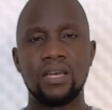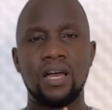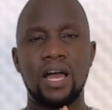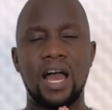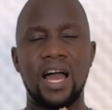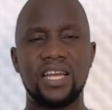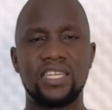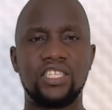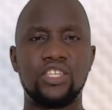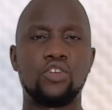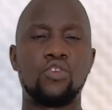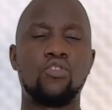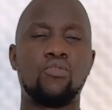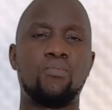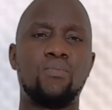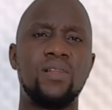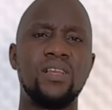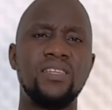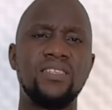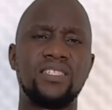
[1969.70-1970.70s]
article,
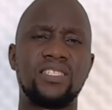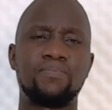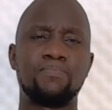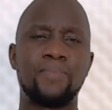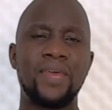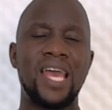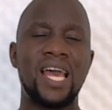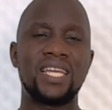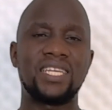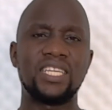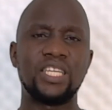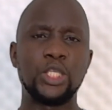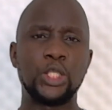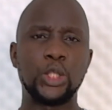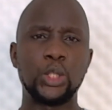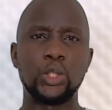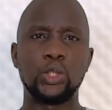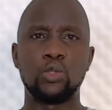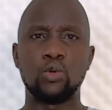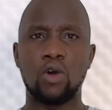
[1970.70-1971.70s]
please pay
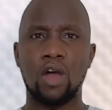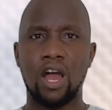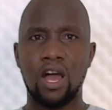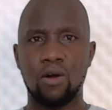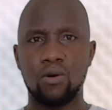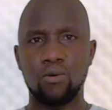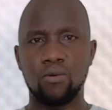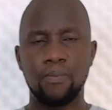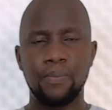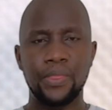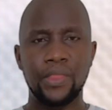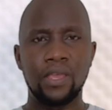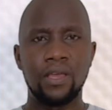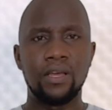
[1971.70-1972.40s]
attention to how